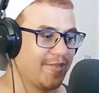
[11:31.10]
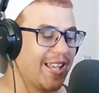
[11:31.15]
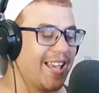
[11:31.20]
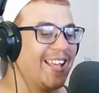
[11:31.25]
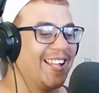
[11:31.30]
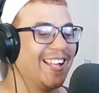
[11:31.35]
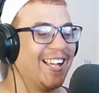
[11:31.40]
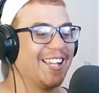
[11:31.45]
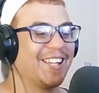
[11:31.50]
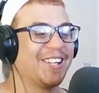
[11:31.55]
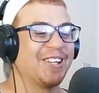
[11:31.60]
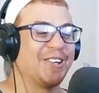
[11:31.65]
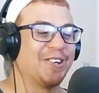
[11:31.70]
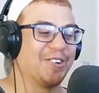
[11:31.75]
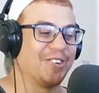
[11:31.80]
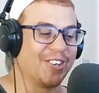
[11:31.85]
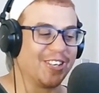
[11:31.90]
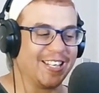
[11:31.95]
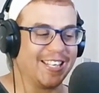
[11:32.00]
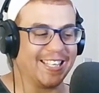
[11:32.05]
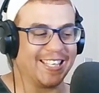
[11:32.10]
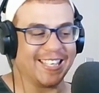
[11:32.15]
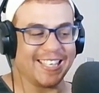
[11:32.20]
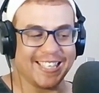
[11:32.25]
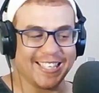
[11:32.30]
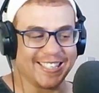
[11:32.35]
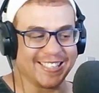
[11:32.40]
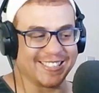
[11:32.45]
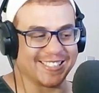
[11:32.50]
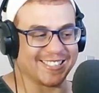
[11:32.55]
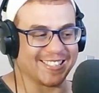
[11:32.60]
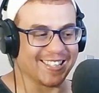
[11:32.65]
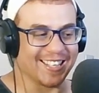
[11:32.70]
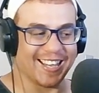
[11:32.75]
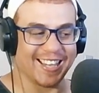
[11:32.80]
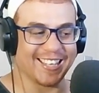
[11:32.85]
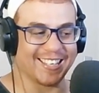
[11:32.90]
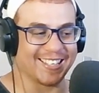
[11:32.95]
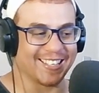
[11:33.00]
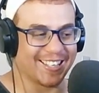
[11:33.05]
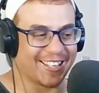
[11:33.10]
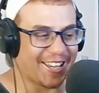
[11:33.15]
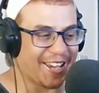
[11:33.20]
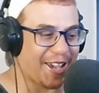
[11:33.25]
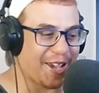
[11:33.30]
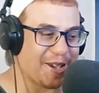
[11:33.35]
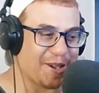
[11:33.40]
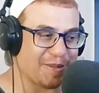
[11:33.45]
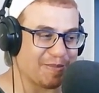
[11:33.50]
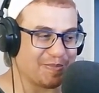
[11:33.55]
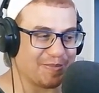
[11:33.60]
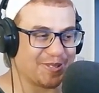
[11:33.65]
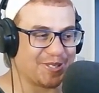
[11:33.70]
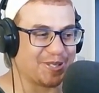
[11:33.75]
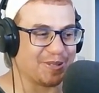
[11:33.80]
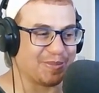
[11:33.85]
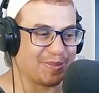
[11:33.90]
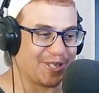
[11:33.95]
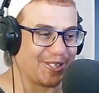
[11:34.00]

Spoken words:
Like, it really is like a game, to be